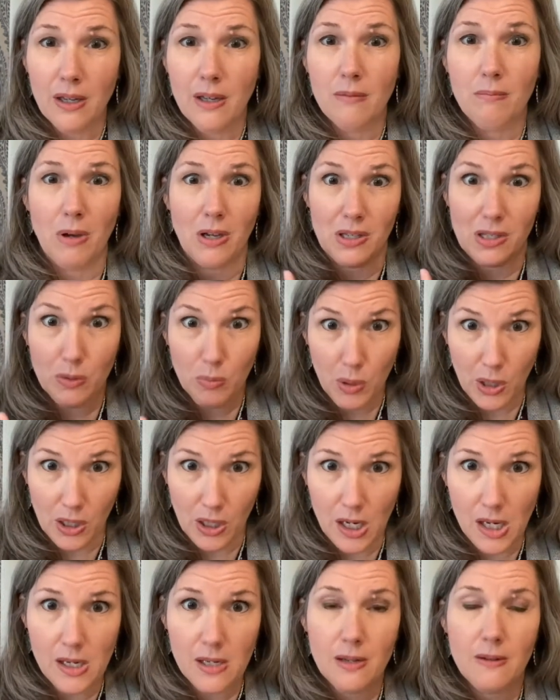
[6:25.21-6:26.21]
my
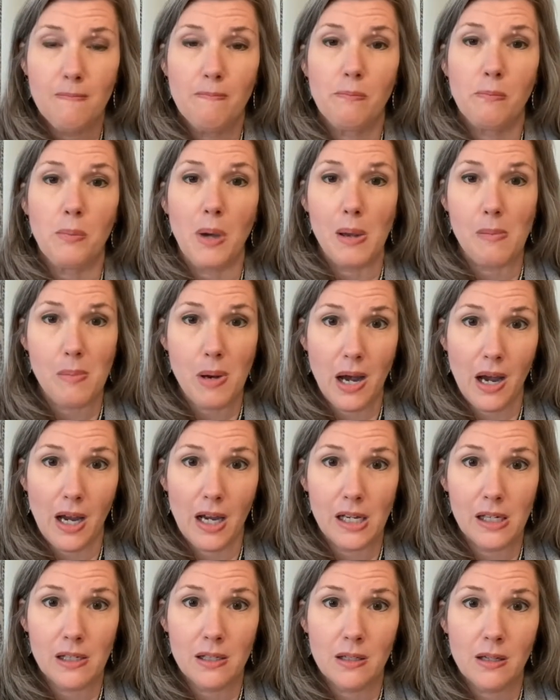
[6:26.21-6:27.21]
spirit, my
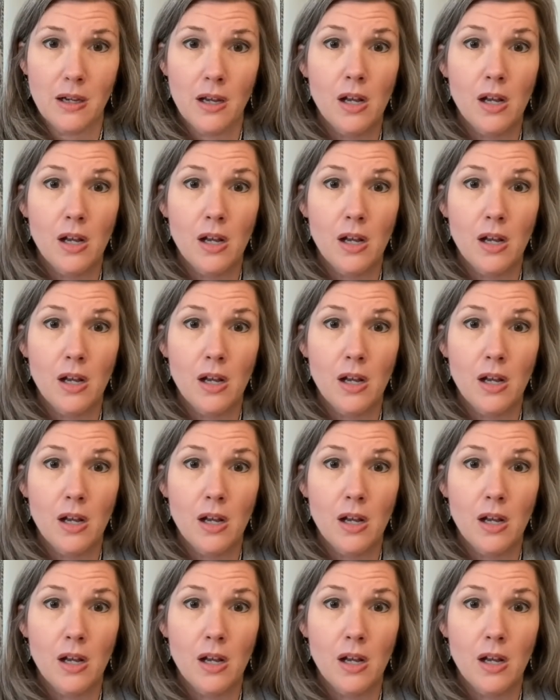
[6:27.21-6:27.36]
mind.